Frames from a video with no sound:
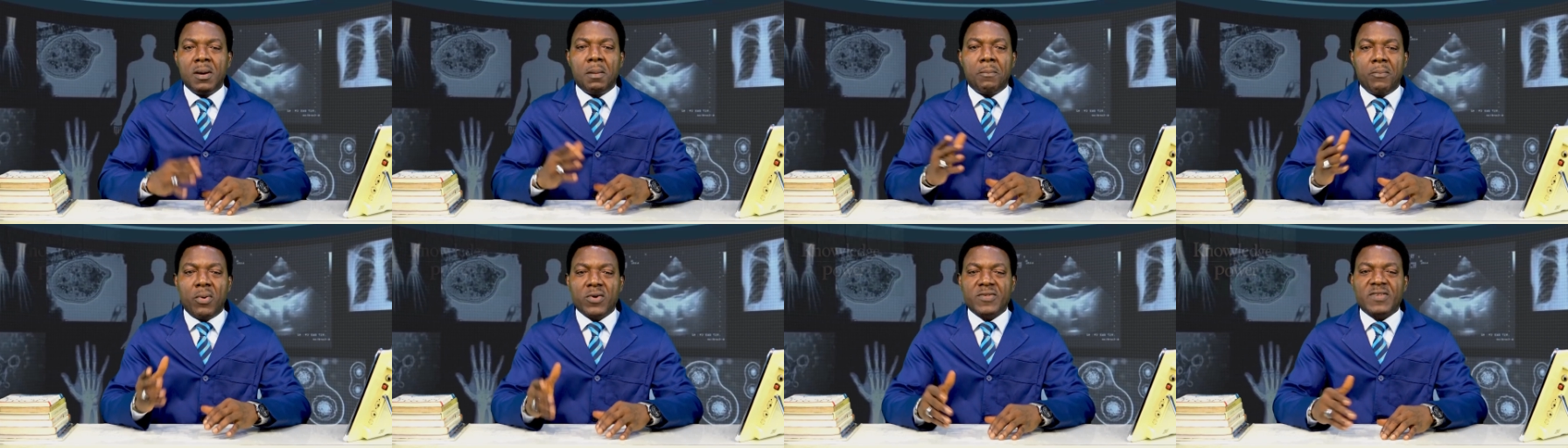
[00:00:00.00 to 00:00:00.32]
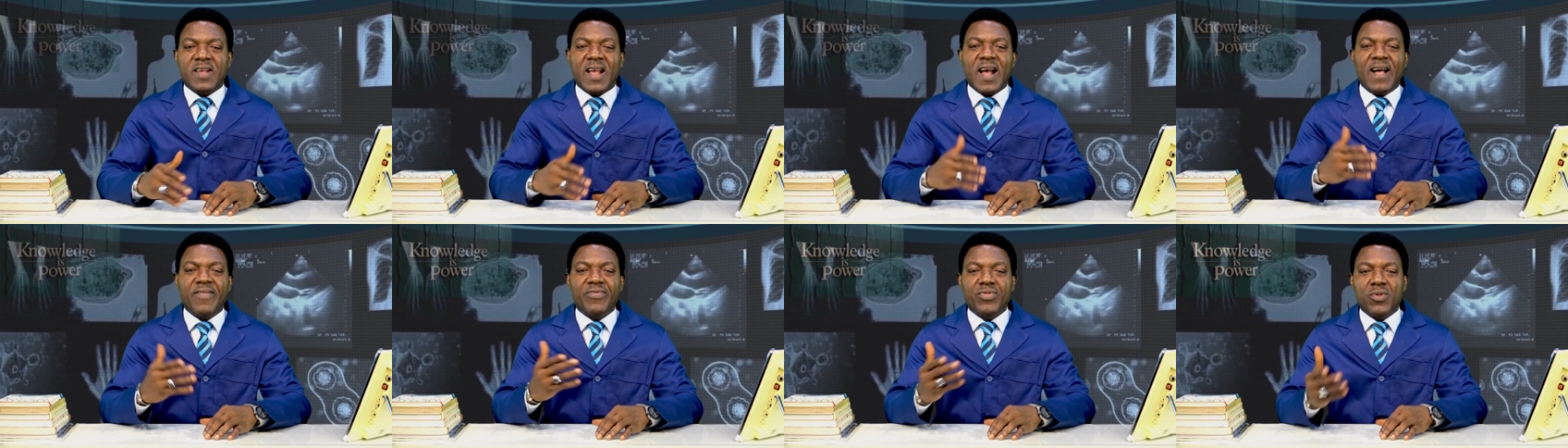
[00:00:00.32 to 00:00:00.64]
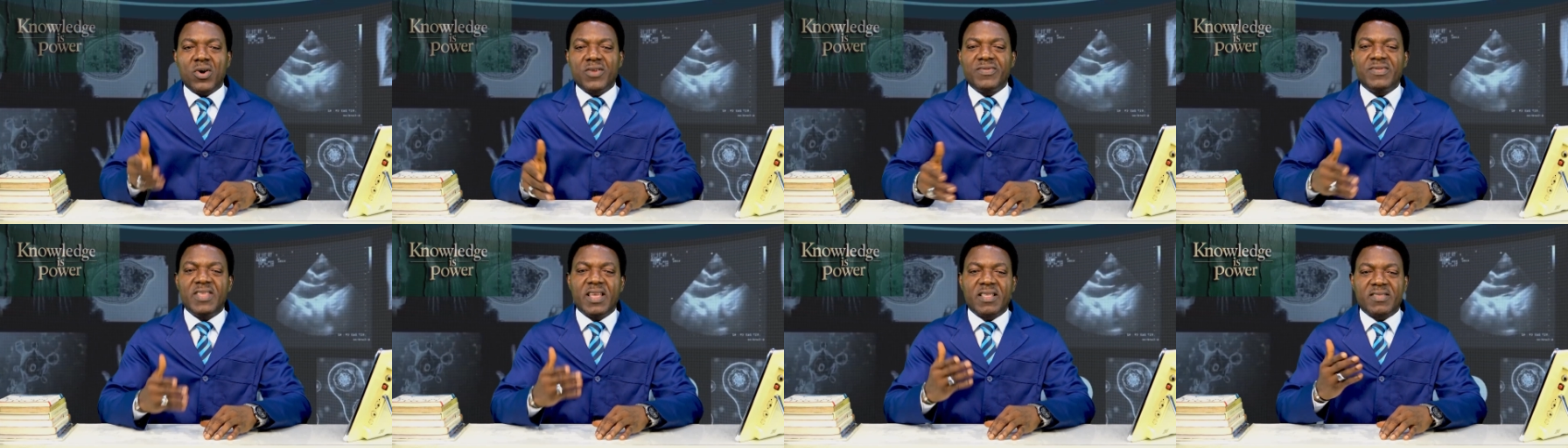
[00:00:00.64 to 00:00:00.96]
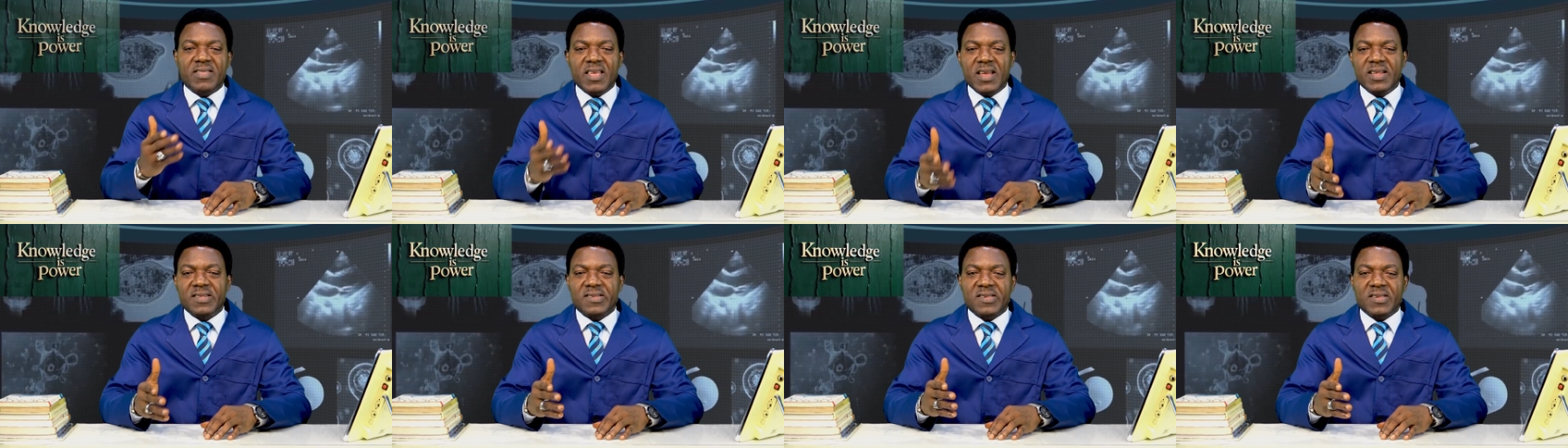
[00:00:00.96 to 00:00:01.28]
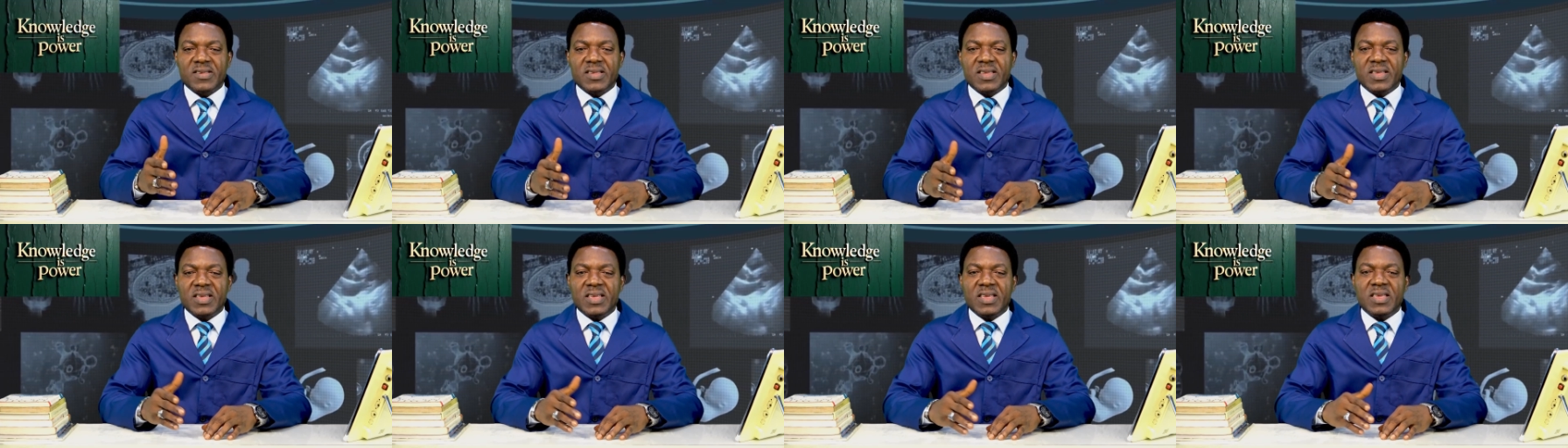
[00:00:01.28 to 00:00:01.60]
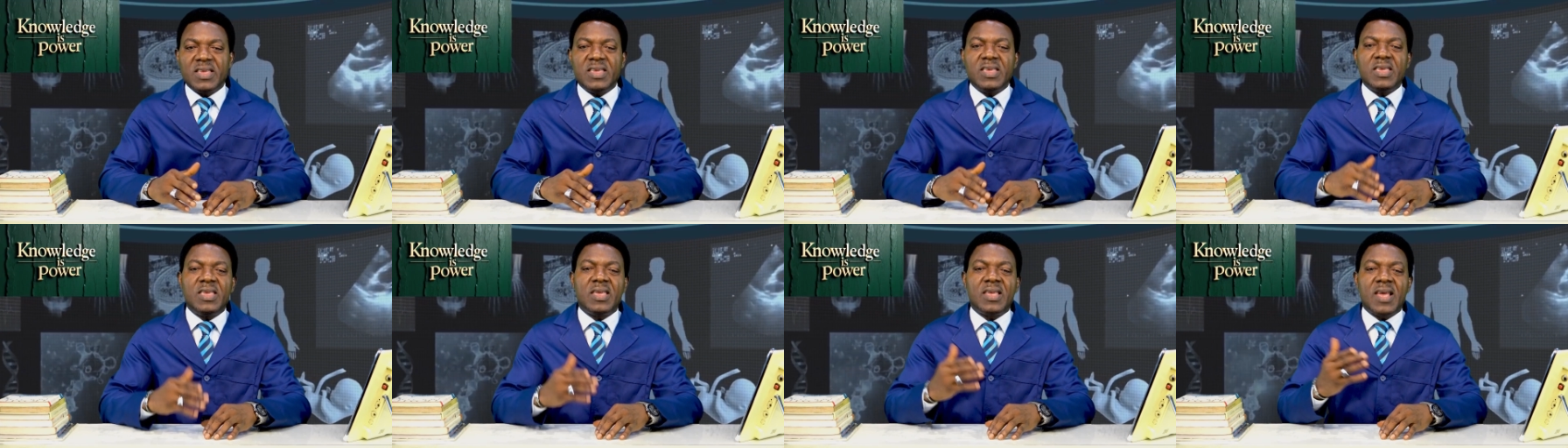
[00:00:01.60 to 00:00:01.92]
but cannot dictate
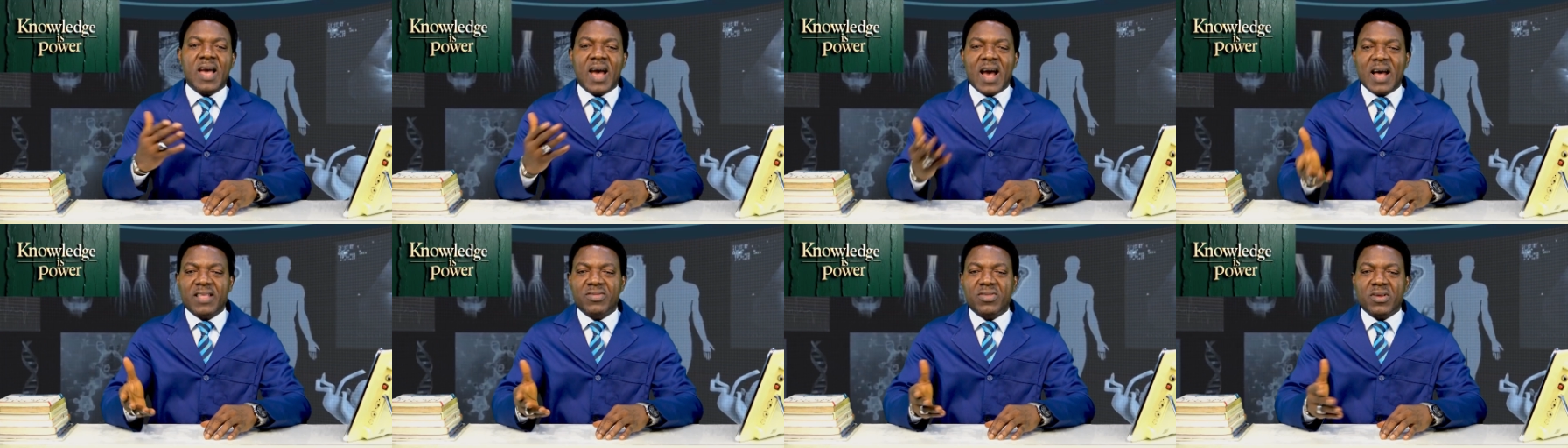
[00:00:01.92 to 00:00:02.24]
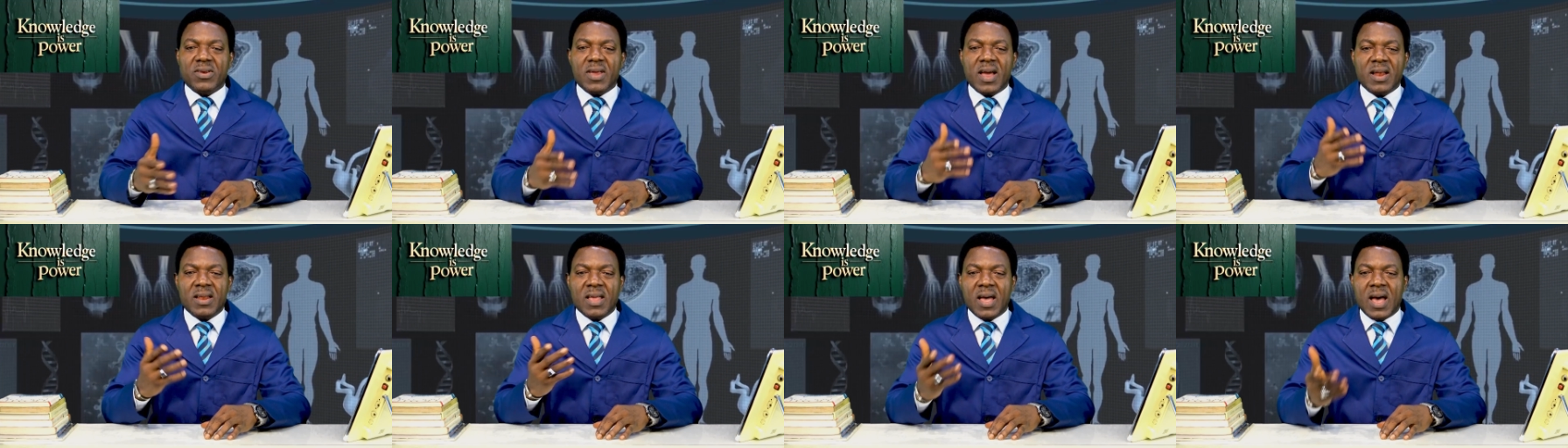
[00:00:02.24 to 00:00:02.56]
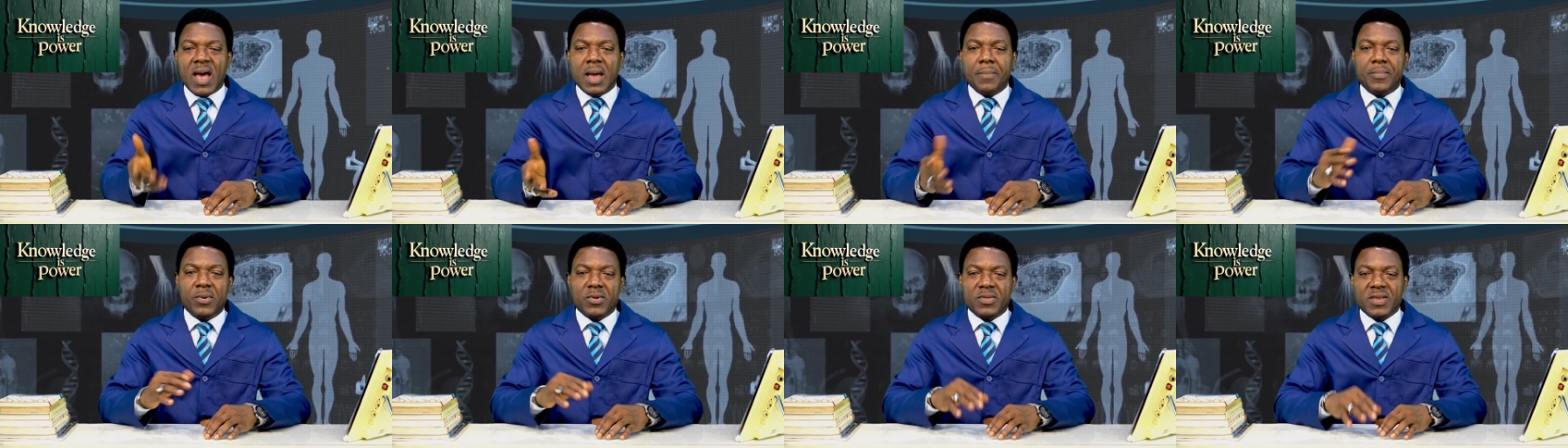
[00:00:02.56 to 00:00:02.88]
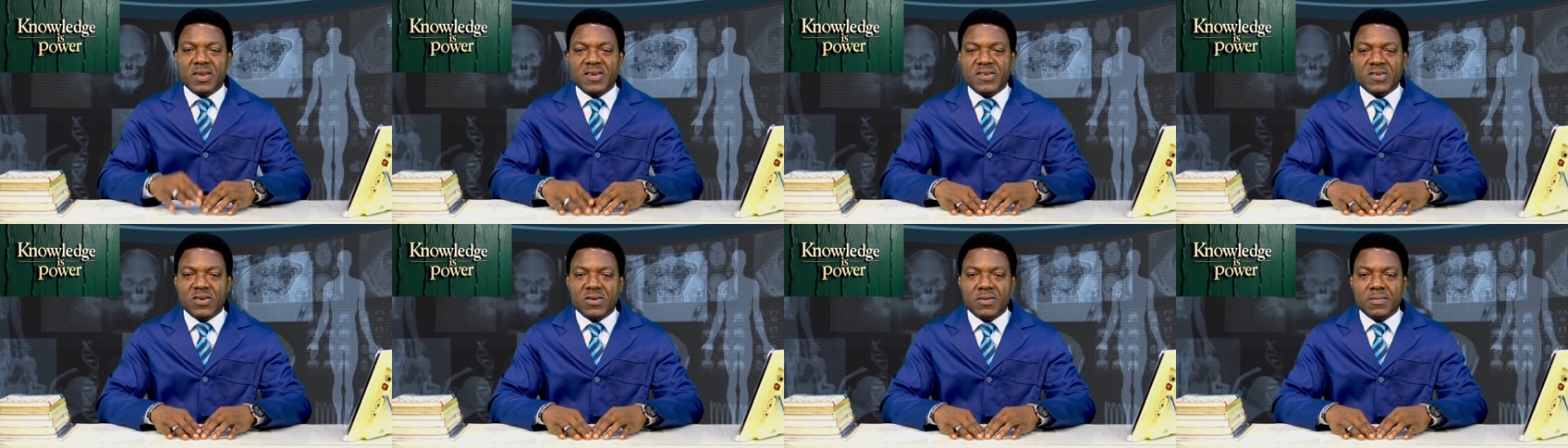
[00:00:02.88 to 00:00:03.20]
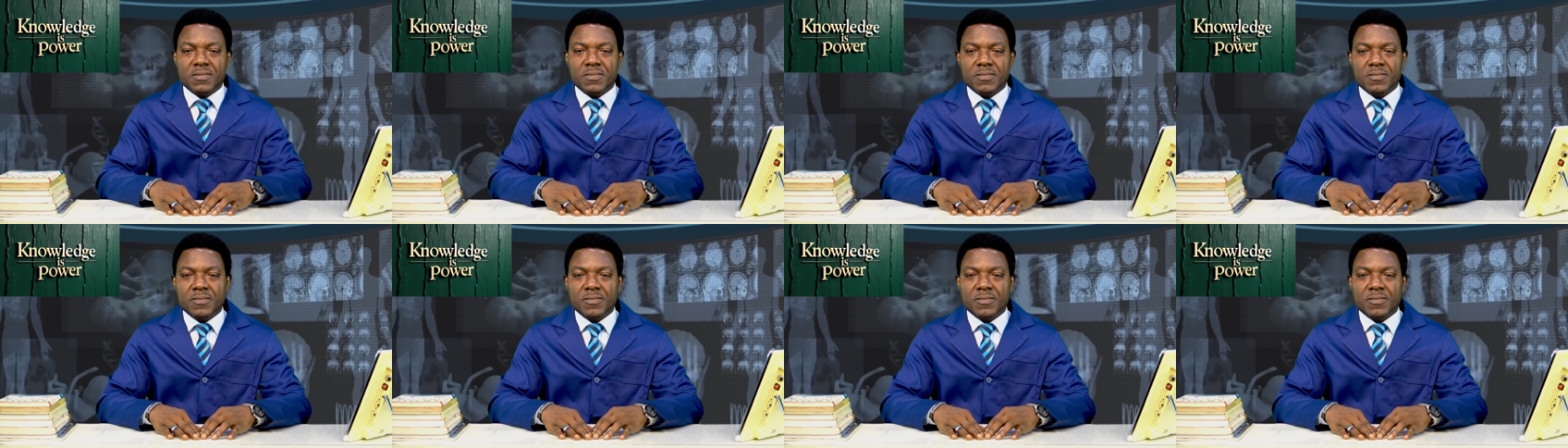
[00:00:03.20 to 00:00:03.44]
arterial hypertension.